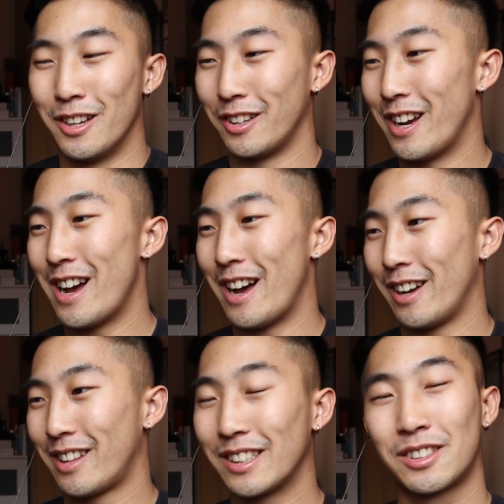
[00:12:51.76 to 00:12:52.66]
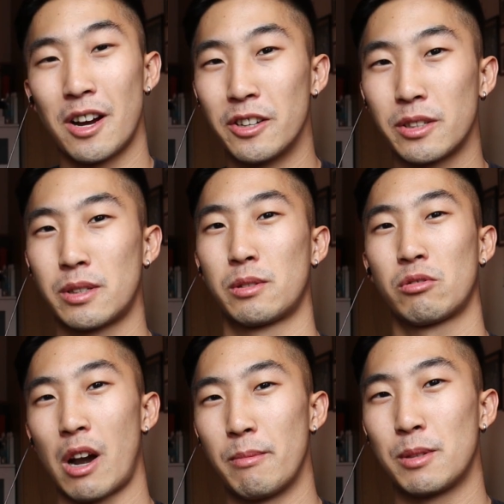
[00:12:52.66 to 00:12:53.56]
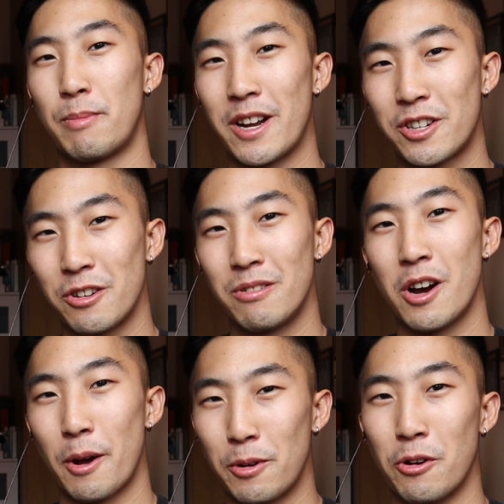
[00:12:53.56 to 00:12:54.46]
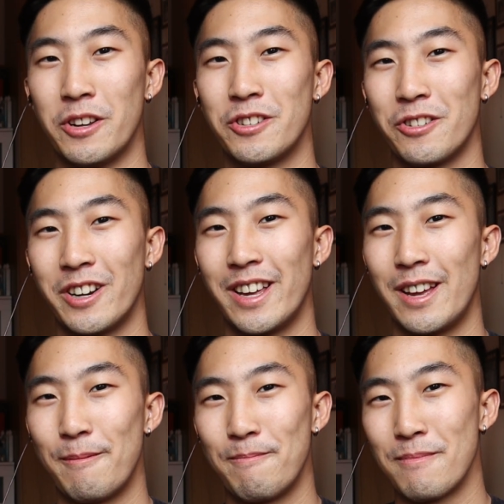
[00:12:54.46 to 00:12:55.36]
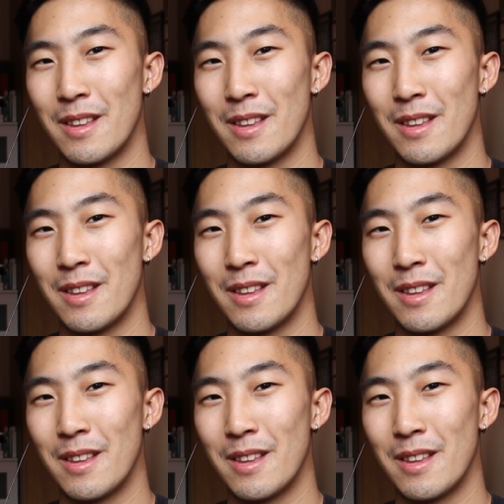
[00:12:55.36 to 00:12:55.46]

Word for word: So yeah, that's the 100 subscriber special. Hope you all enjoyed it.